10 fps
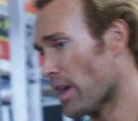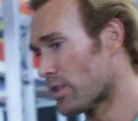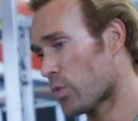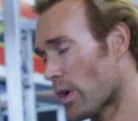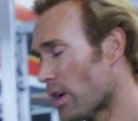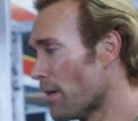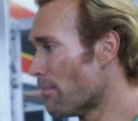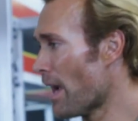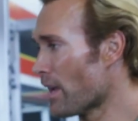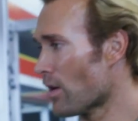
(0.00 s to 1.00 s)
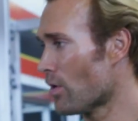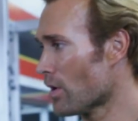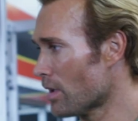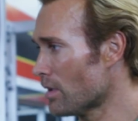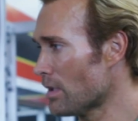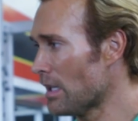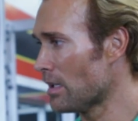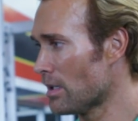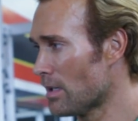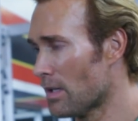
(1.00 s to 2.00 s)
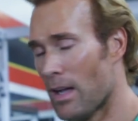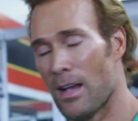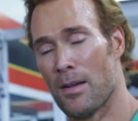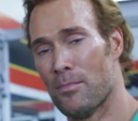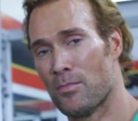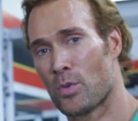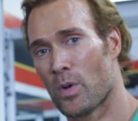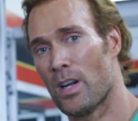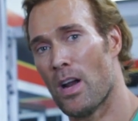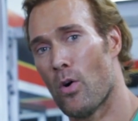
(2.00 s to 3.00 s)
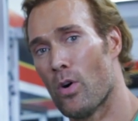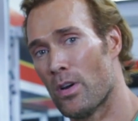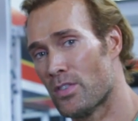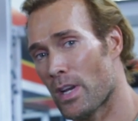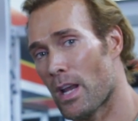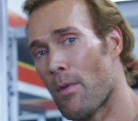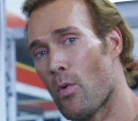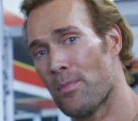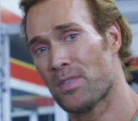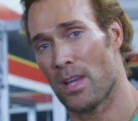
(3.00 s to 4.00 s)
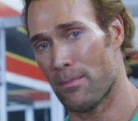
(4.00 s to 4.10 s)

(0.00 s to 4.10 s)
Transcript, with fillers: on Twitter at Mike O'Hearn, Twitter, or check out my website,